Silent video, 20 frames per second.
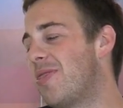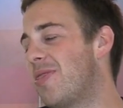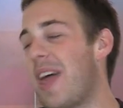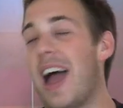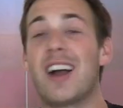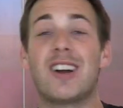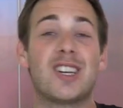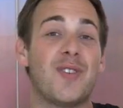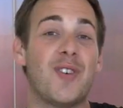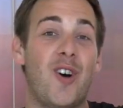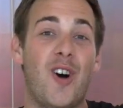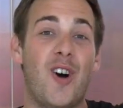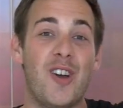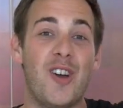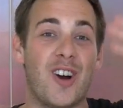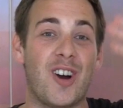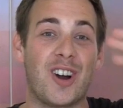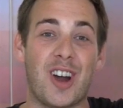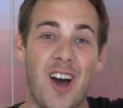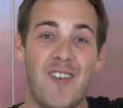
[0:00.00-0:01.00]
Thanks for all
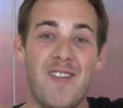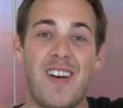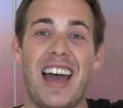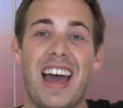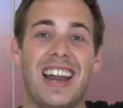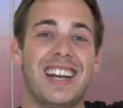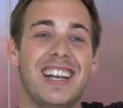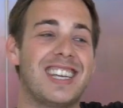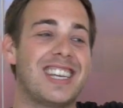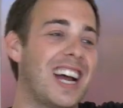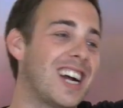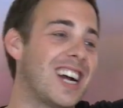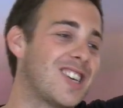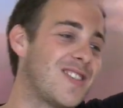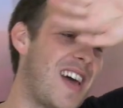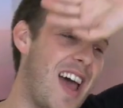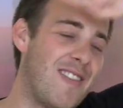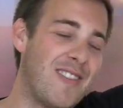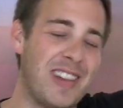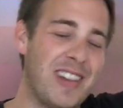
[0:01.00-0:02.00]
your comments. Thanks
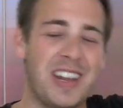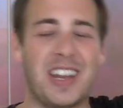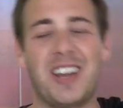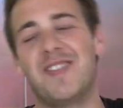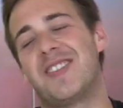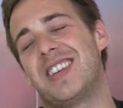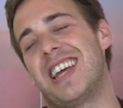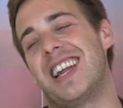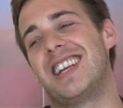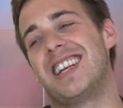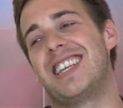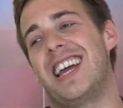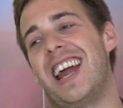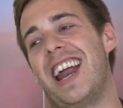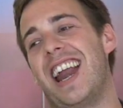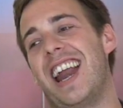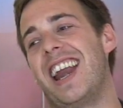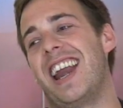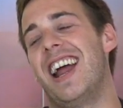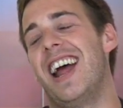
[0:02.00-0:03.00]
for everything you've sent
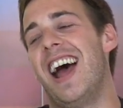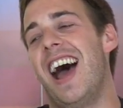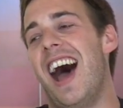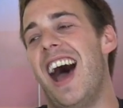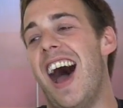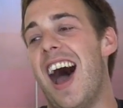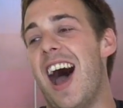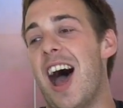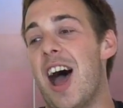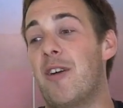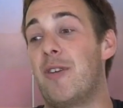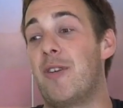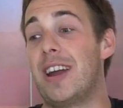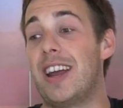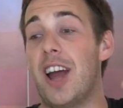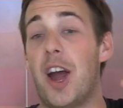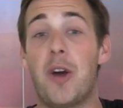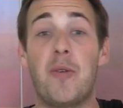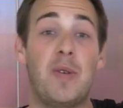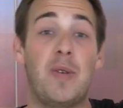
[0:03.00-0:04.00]
in. We
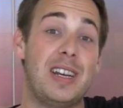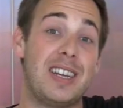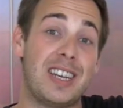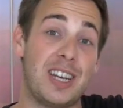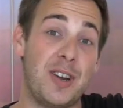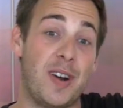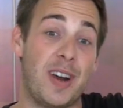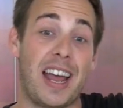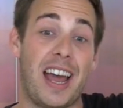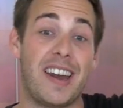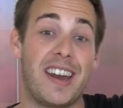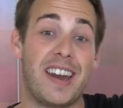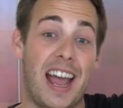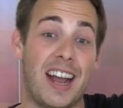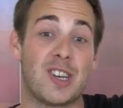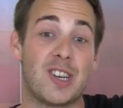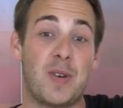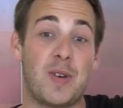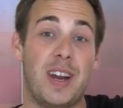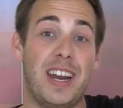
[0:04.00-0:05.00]
hope we see you again
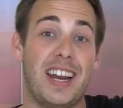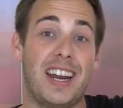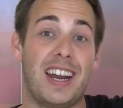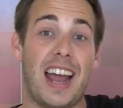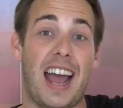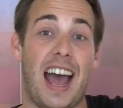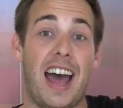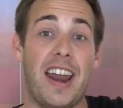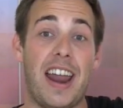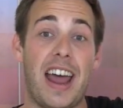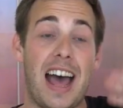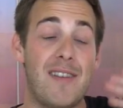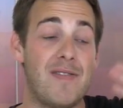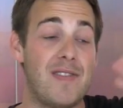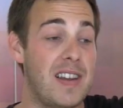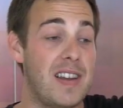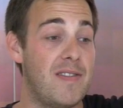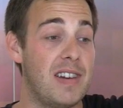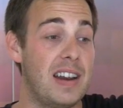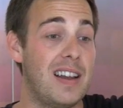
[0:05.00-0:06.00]
next week and have
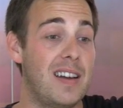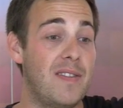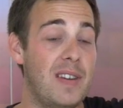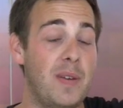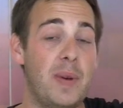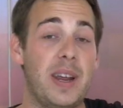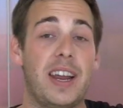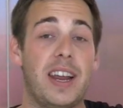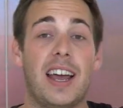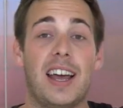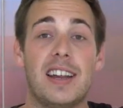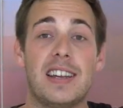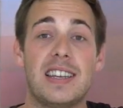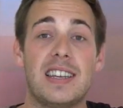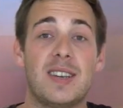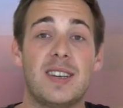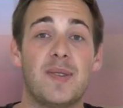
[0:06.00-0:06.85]
lovely, lovely weekends.